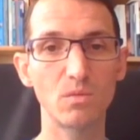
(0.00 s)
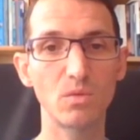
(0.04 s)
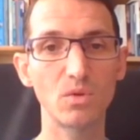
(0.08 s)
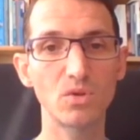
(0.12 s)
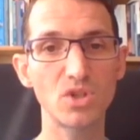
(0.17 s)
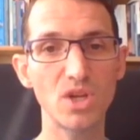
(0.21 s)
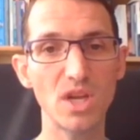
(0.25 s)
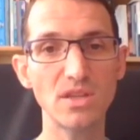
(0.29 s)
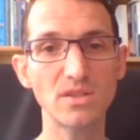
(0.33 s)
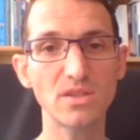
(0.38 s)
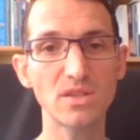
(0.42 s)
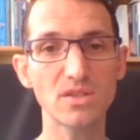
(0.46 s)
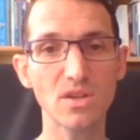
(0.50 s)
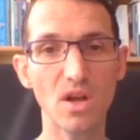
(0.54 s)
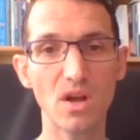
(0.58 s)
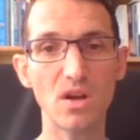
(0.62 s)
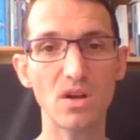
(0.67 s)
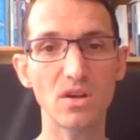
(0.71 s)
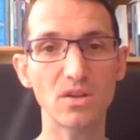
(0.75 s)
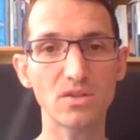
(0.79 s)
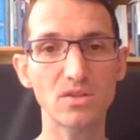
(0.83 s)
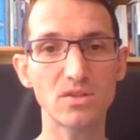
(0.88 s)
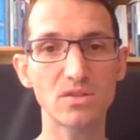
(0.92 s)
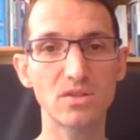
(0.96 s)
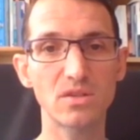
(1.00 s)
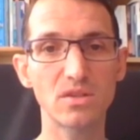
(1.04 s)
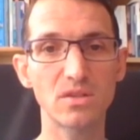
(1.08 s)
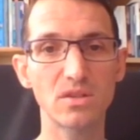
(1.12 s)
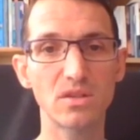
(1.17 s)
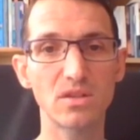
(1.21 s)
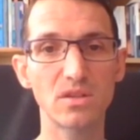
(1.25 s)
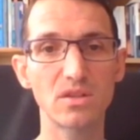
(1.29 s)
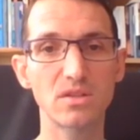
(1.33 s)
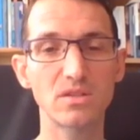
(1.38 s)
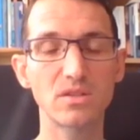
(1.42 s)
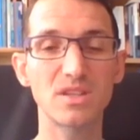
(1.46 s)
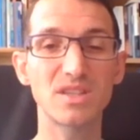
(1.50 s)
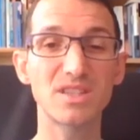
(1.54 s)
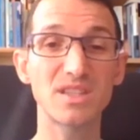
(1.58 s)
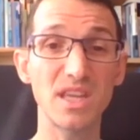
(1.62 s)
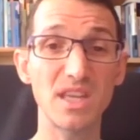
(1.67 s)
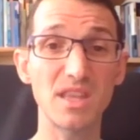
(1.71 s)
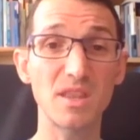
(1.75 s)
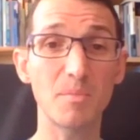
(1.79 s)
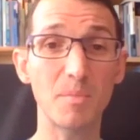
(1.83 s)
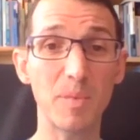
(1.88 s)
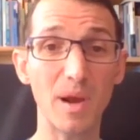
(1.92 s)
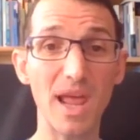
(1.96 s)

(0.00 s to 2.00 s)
Well, Jesus asked to see the